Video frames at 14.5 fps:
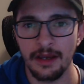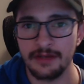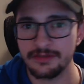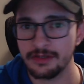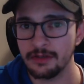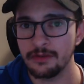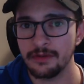
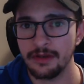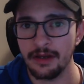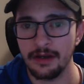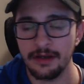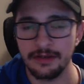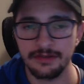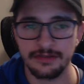How's it going
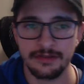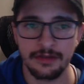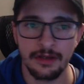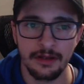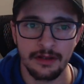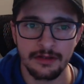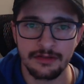guys?
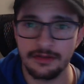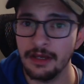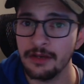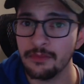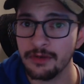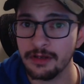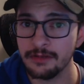
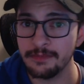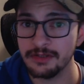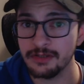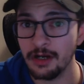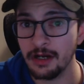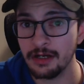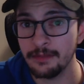Today we're going to be
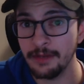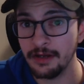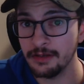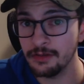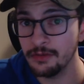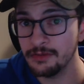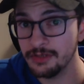talking
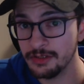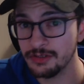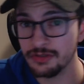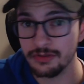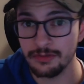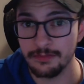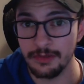about a new
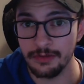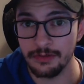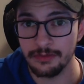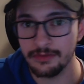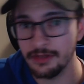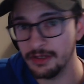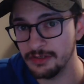digital
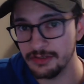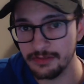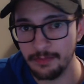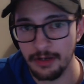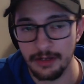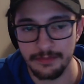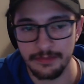mode that
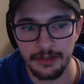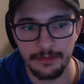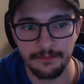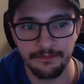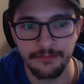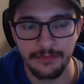just popped up.